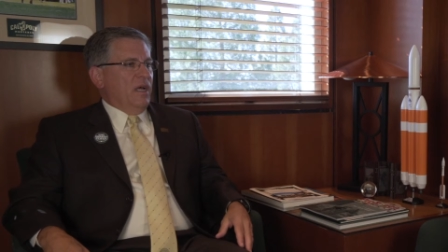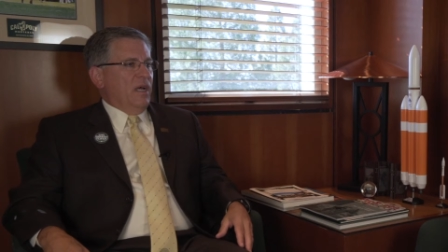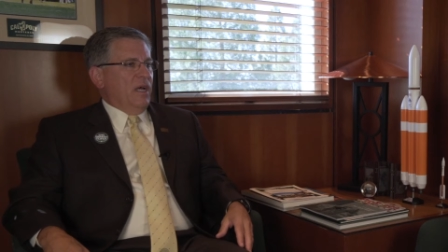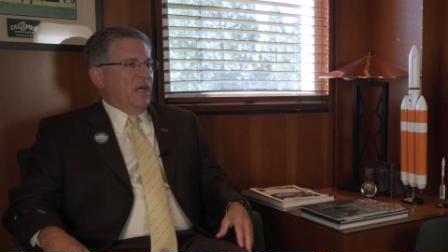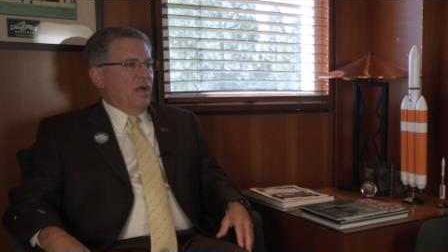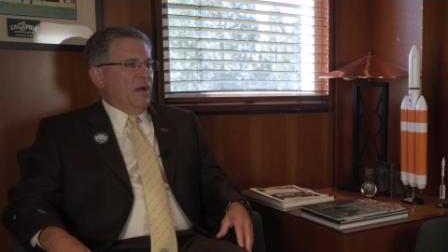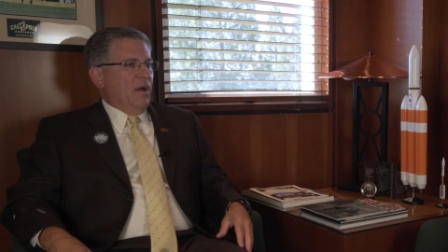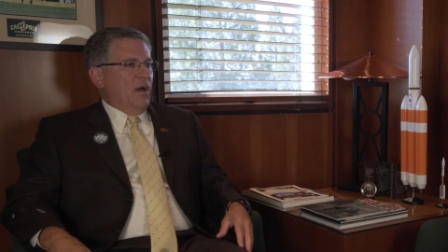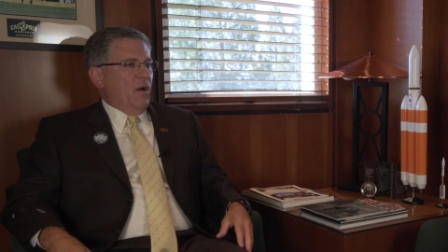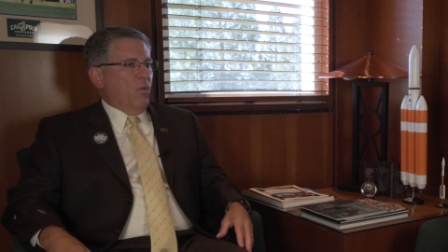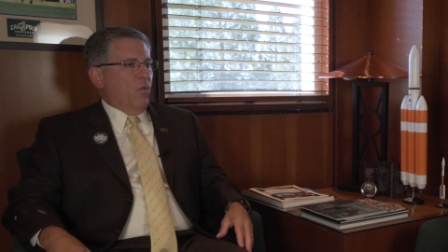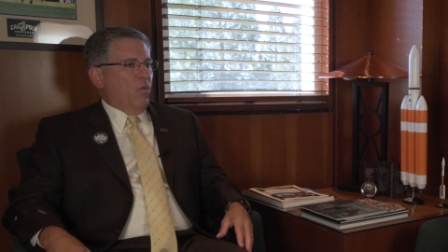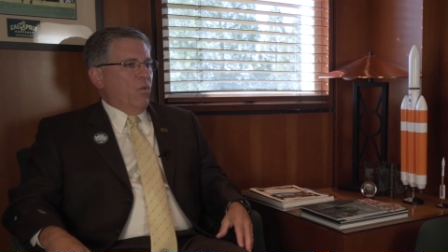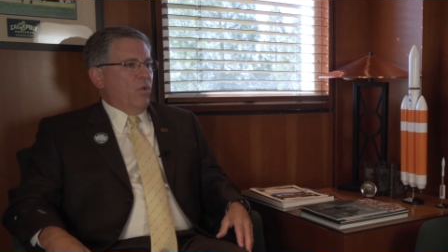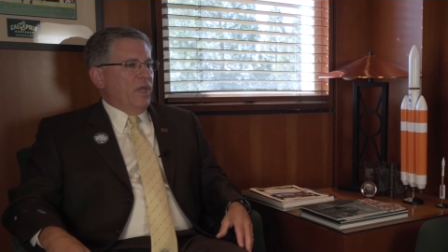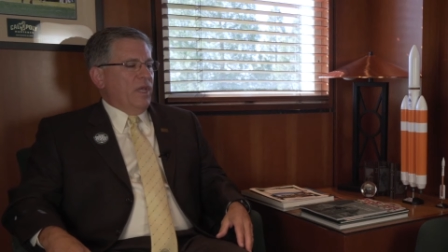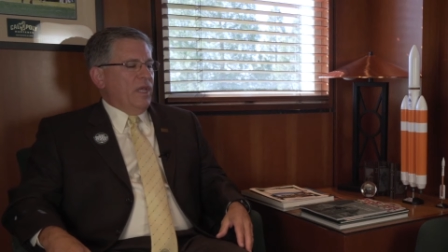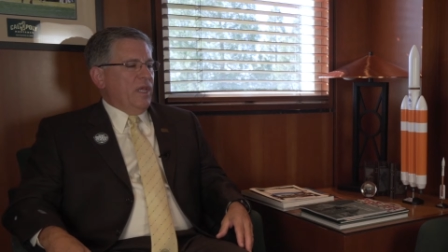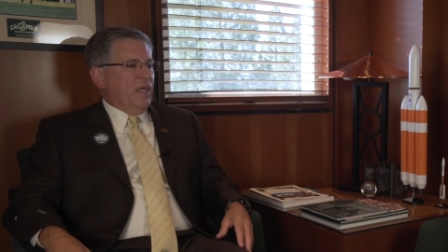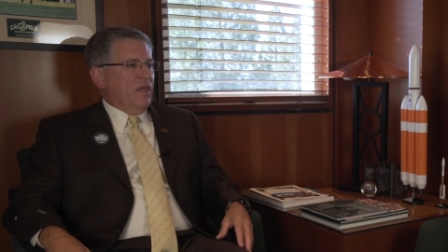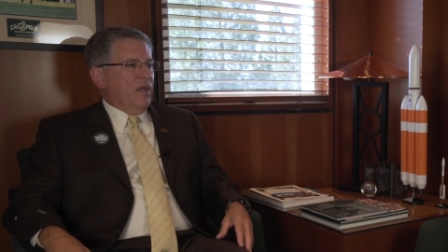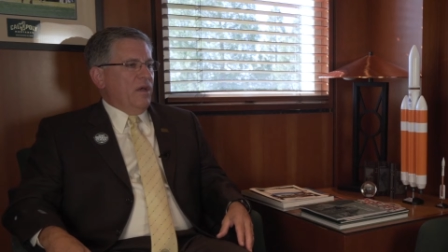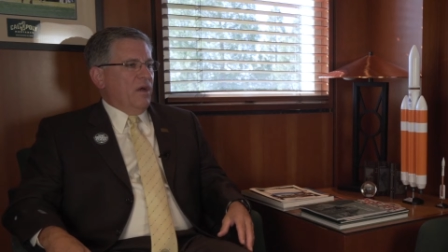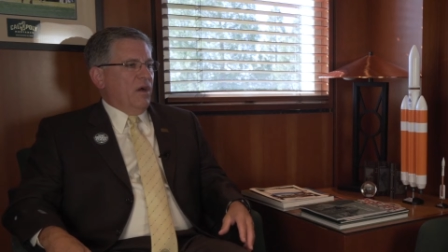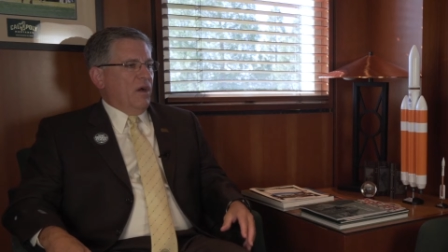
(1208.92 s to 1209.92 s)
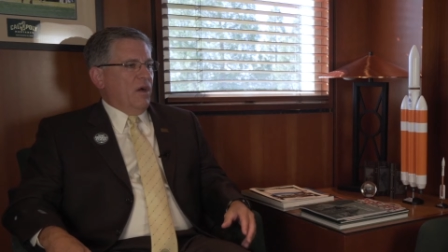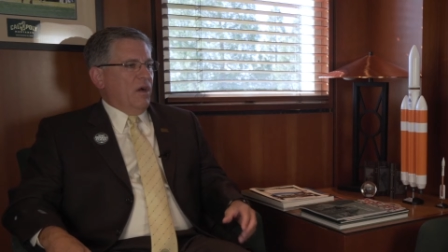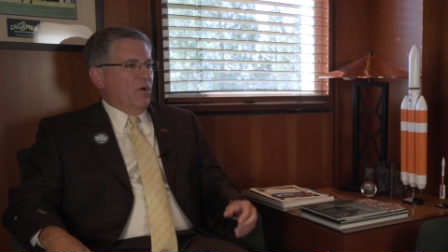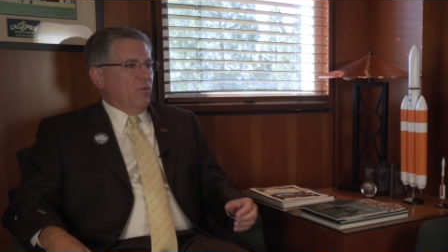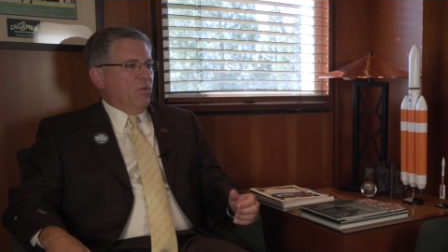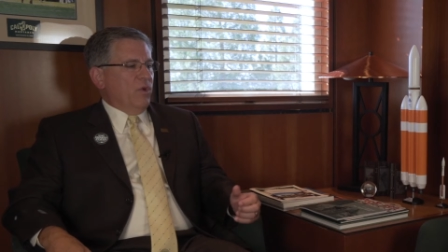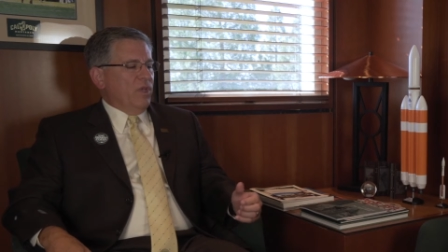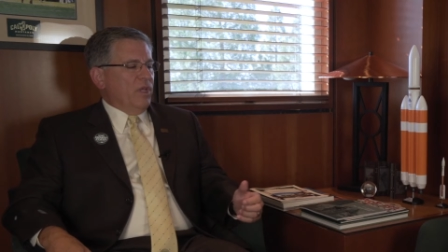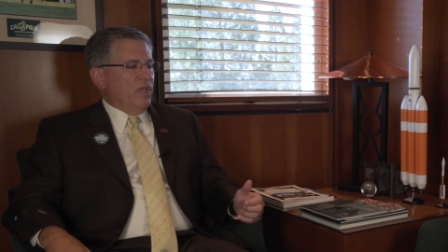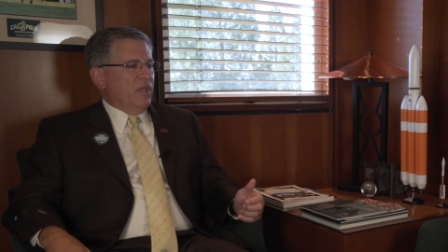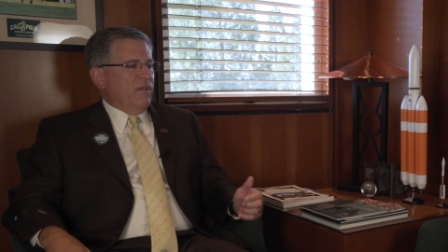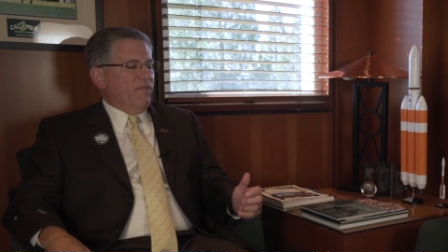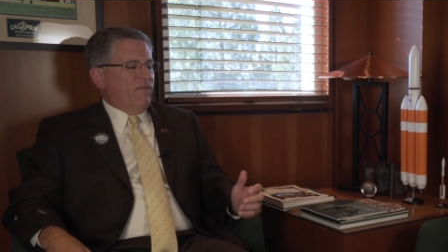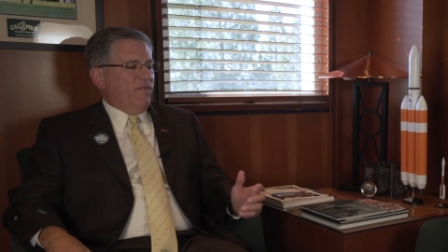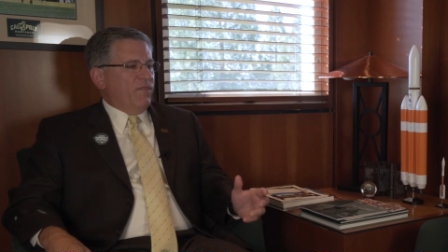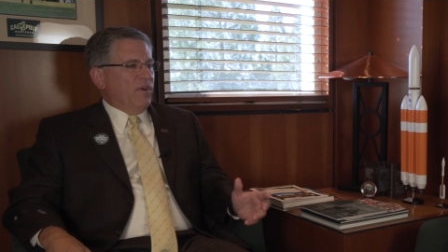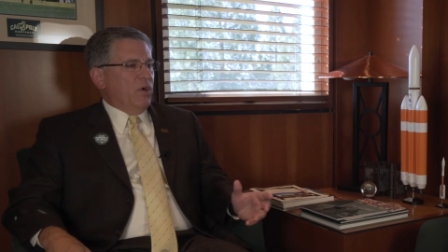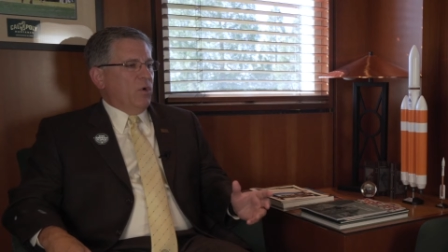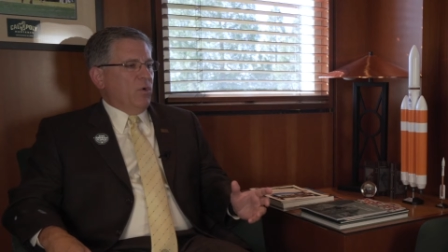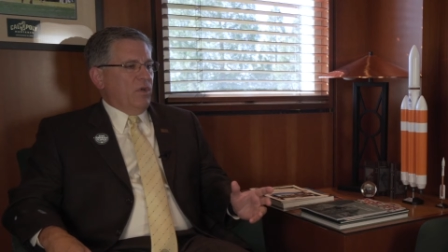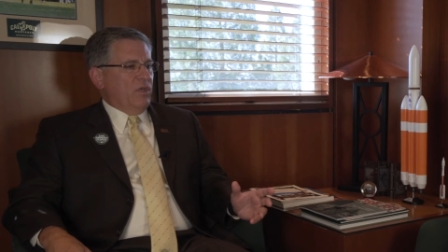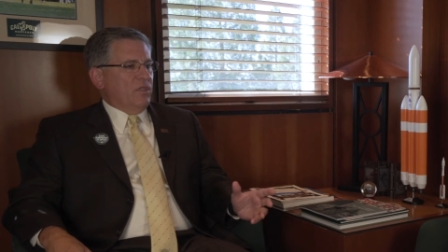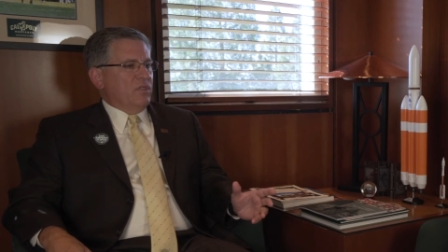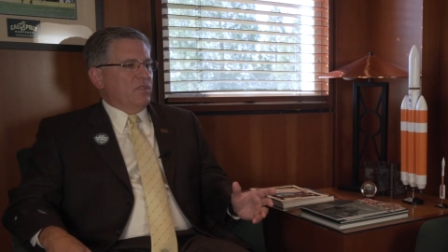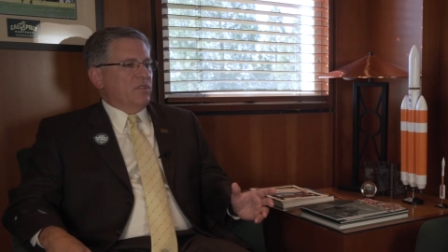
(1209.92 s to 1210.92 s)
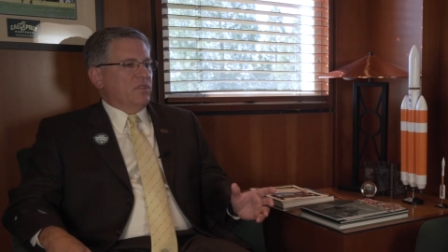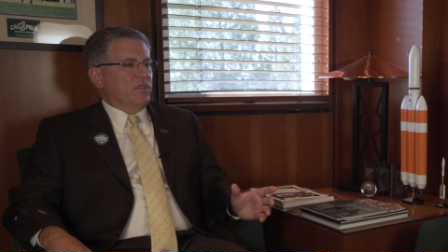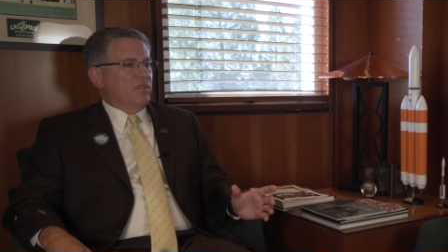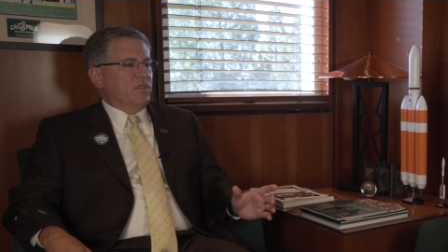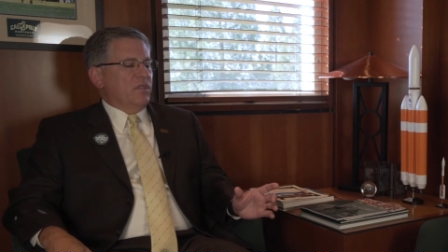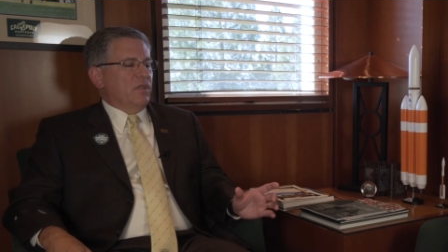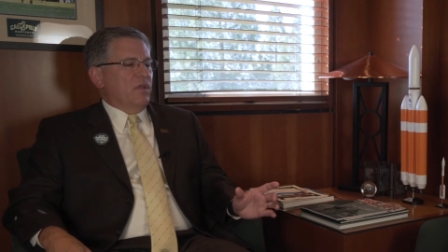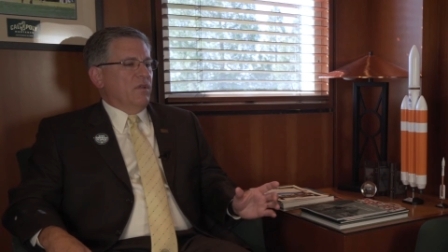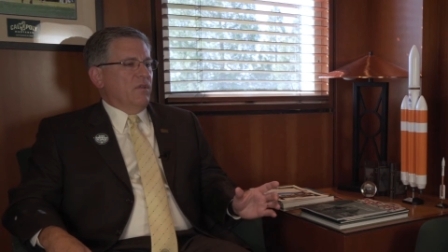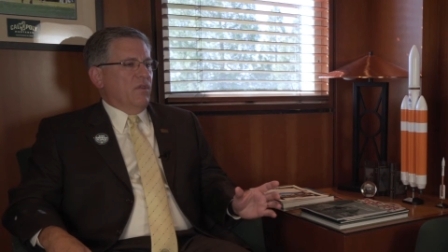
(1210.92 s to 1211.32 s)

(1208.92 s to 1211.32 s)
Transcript: Uh, we are really focused